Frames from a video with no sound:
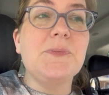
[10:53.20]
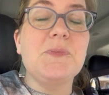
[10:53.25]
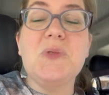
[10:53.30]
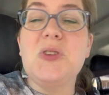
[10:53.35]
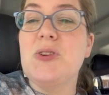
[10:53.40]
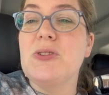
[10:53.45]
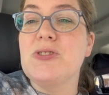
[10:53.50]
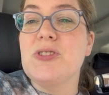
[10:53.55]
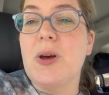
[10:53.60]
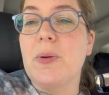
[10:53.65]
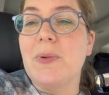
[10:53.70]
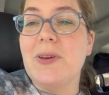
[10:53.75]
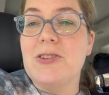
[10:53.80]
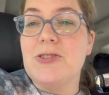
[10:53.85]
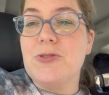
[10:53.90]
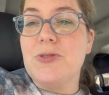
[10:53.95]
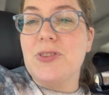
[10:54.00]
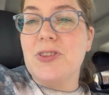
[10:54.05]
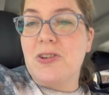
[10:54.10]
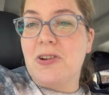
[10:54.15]
you saw me
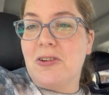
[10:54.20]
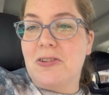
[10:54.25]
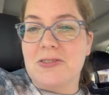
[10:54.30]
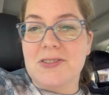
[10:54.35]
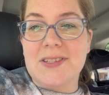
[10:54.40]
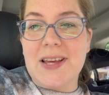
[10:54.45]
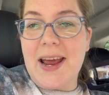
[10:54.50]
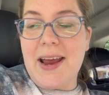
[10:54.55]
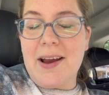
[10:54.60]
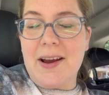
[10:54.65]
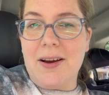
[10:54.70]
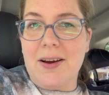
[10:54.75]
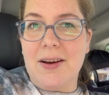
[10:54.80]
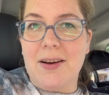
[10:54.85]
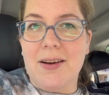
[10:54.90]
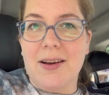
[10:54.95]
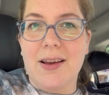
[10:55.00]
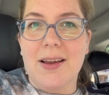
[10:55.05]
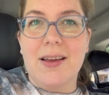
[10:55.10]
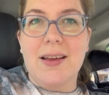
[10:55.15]
doing the girl's
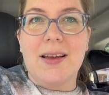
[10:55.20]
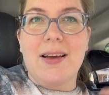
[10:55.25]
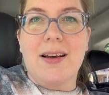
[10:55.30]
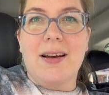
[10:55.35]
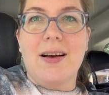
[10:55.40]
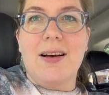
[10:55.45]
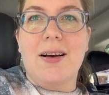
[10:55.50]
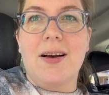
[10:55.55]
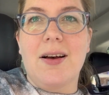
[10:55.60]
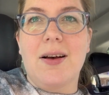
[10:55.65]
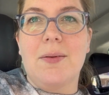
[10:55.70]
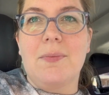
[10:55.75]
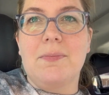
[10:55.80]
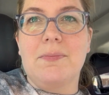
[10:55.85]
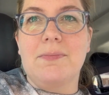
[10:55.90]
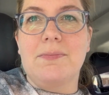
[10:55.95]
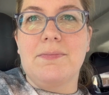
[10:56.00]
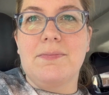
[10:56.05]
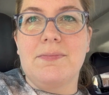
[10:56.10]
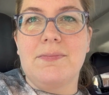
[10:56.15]
hair, um,
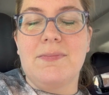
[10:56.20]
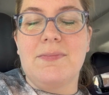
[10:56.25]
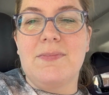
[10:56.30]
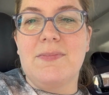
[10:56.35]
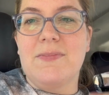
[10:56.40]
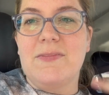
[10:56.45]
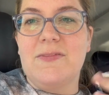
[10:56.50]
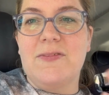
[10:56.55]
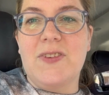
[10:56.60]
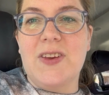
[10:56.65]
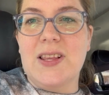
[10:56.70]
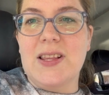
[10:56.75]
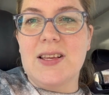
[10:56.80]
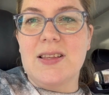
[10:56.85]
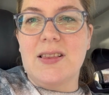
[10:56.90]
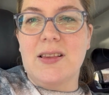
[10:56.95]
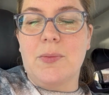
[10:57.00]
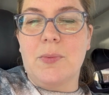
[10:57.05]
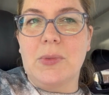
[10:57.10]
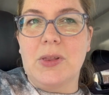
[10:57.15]

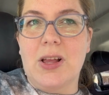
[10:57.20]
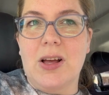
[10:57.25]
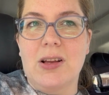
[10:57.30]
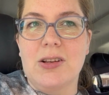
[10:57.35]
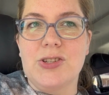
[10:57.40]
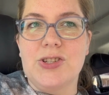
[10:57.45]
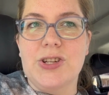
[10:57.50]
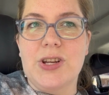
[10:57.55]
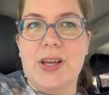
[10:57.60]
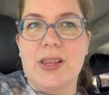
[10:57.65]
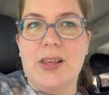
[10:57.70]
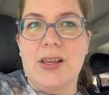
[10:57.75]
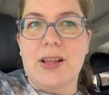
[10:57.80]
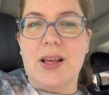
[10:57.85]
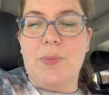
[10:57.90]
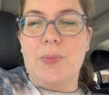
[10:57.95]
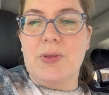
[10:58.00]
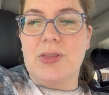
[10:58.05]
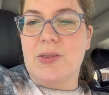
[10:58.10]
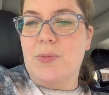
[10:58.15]
feeding them lunch, and then I
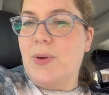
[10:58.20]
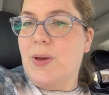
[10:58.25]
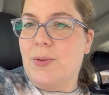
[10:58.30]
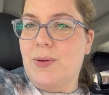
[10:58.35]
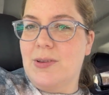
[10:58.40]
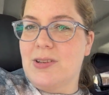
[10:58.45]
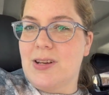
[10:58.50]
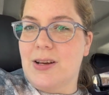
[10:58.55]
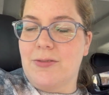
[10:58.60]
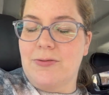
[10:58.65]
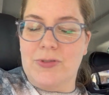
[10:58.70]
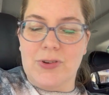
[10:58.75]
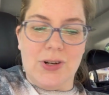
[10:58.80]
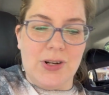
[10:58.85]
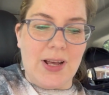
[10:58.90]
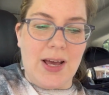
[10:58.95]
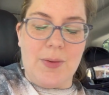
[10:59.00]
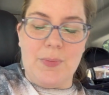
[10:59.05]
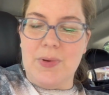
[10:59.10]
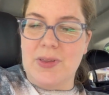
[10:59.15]
put the baby down for a
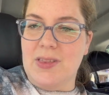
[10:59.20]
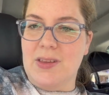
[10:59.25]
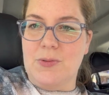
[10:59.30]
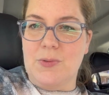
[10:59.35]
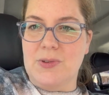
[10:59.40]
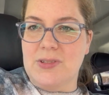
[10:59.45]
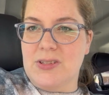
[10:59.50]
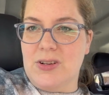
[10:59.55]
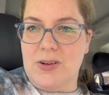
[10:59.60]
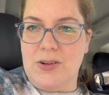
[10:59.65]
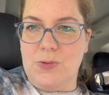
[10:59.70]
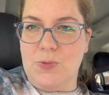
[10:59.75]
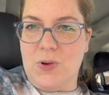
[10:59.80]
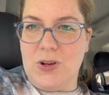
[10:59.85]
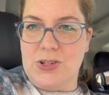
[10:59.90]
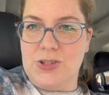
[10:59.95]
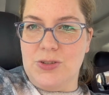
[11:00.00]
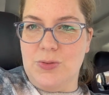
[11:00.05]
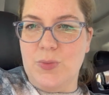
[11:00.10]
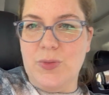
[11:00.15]
nap, and then we started
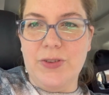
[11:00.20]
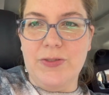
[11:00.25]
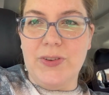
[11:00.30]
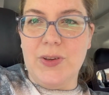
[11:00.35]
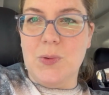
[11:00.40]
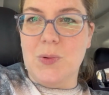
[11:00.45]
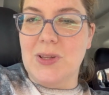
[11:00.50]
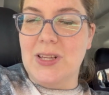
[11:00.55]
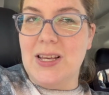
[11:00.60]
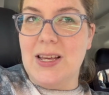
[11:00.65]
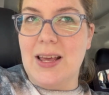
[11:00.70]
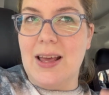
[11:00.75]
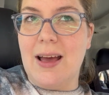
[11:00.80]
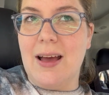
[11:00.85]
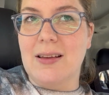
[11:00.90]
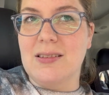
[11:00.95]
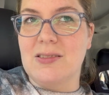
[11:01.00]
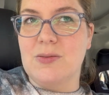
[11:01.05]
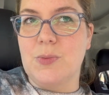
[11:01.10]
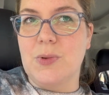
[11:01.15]
watching the movie when he
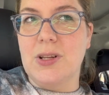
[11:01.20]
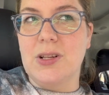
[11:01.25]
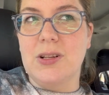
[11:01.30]
asked me